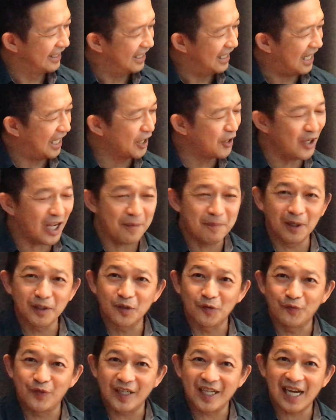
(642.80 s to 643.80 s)
Are you able to
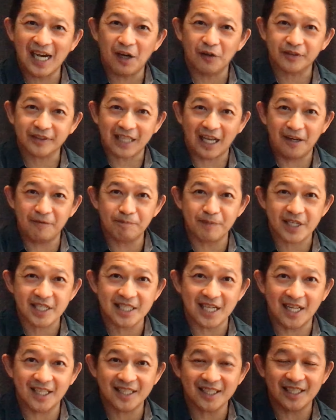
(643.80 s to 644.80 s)
figure out
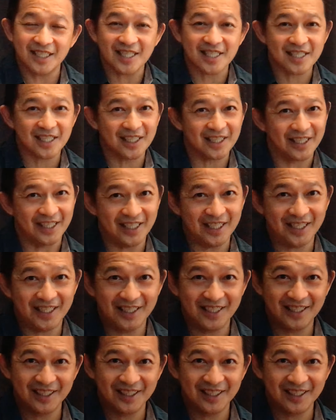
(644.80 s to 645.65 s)
10% easily?